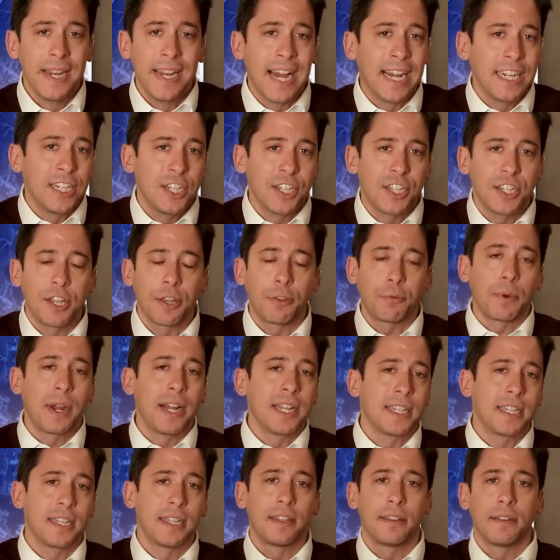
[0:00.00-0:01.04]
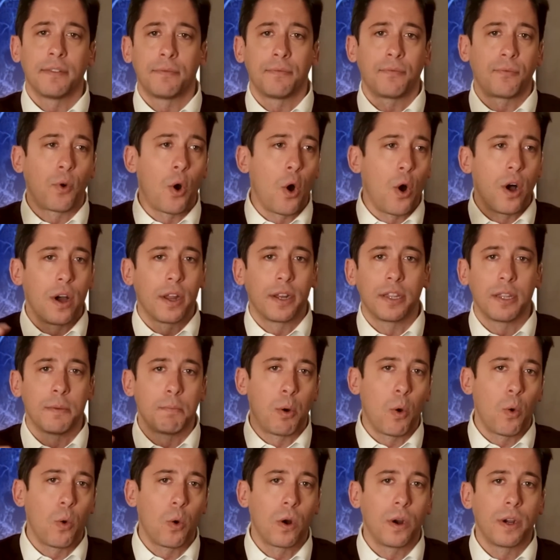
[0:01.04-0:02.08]
Not just the threats and the fraud and the
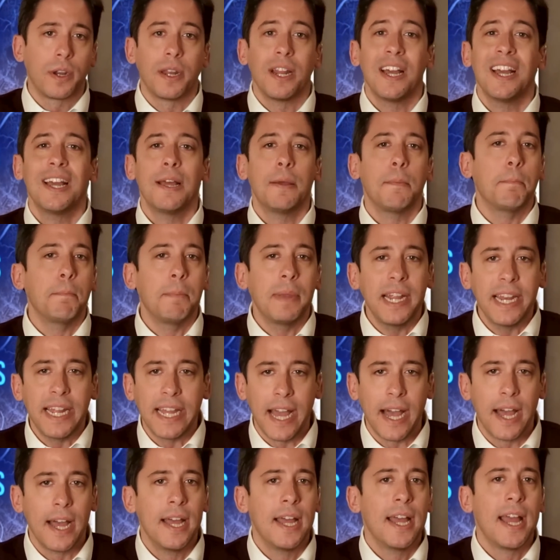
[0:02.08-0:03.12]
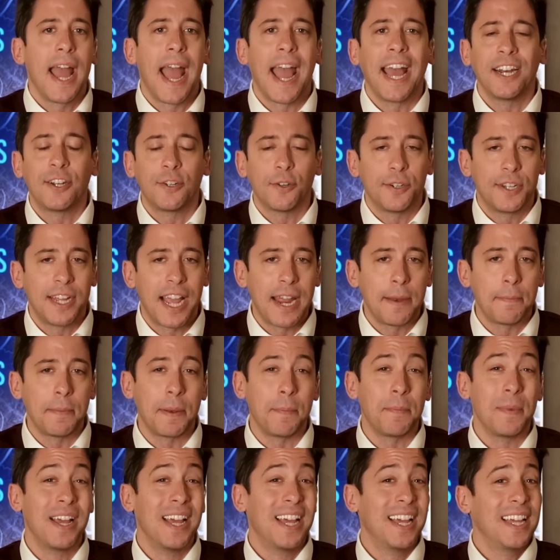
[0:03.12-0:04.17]
porn and media,
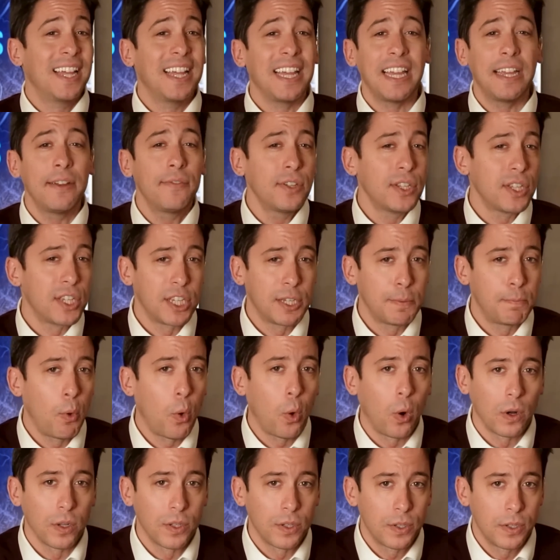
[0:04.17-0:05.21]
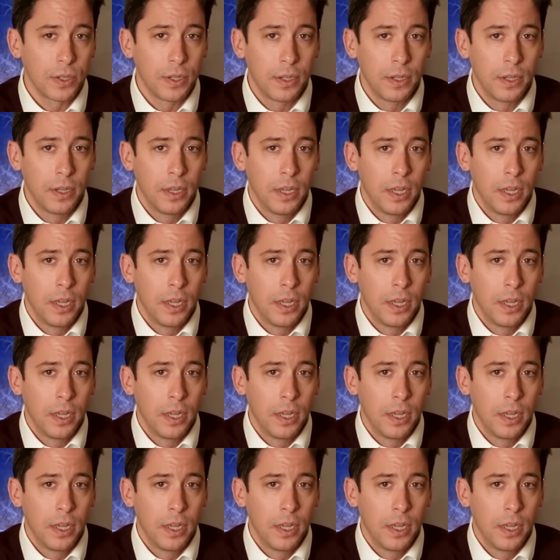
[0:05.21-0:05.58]
entertainment, even sports.